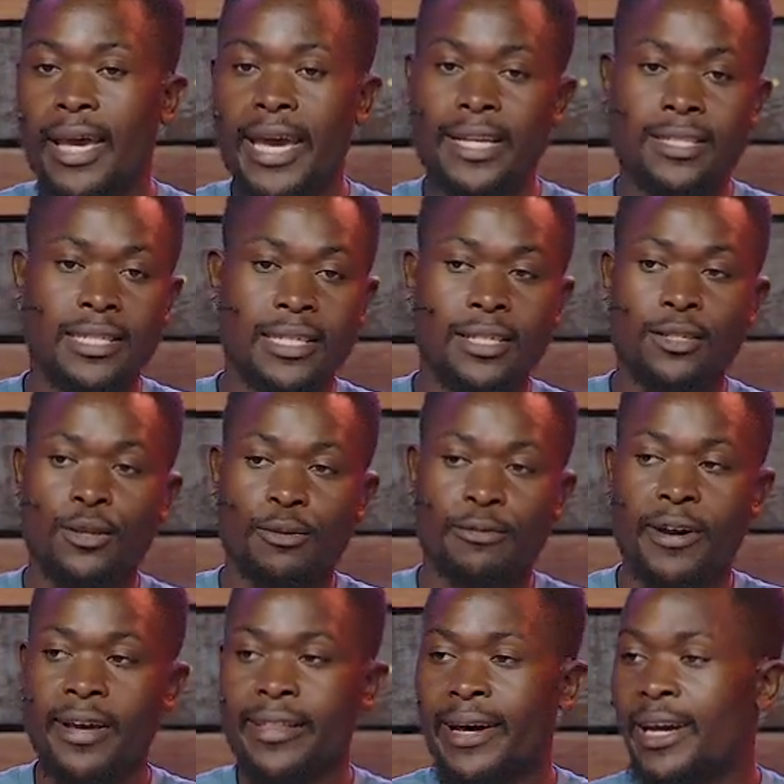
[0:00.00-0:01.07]
hating your
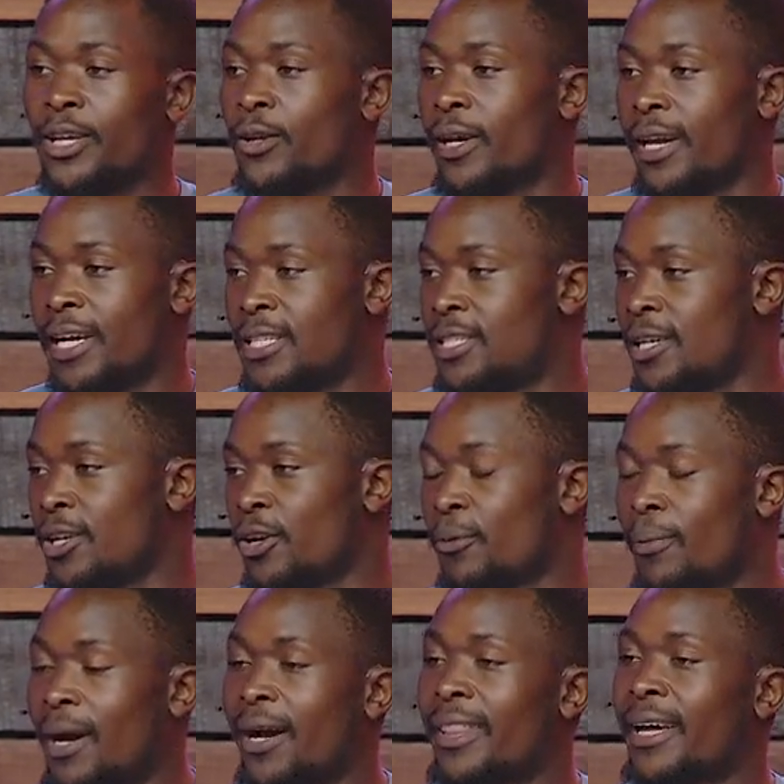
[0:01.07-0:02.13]
father, hating
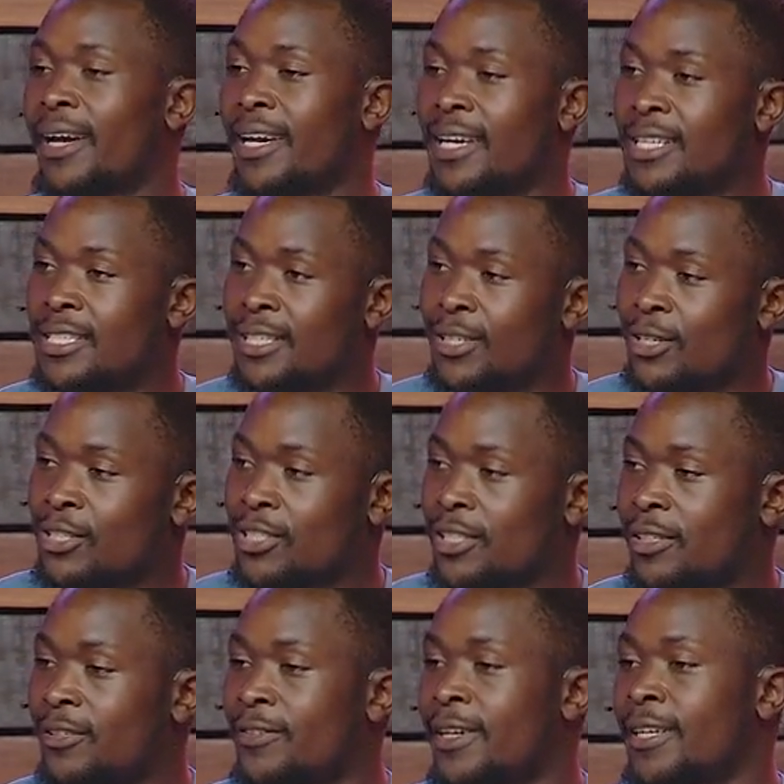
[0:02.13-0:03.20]
your mother, hating your
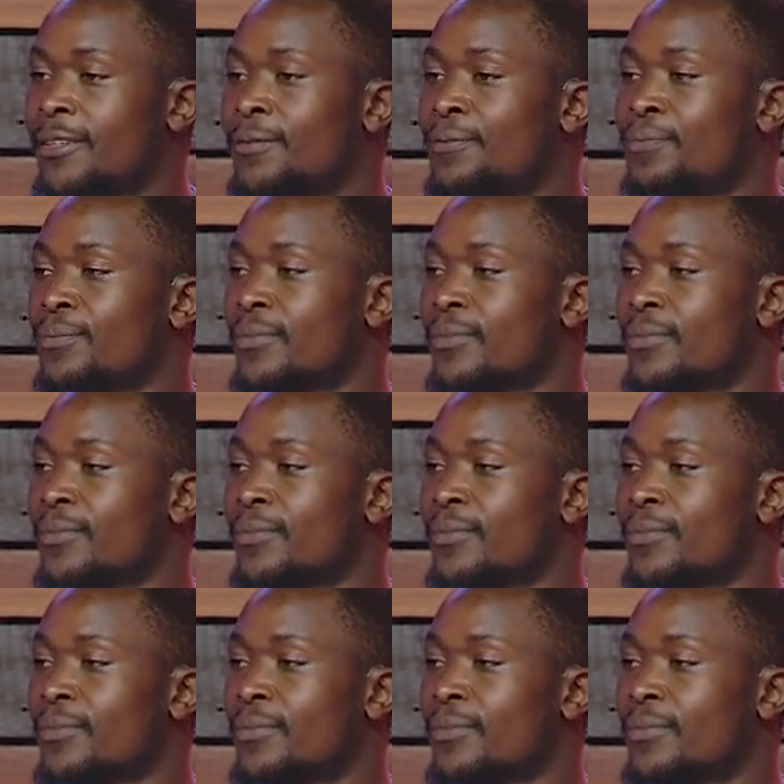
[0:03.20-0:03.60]
children,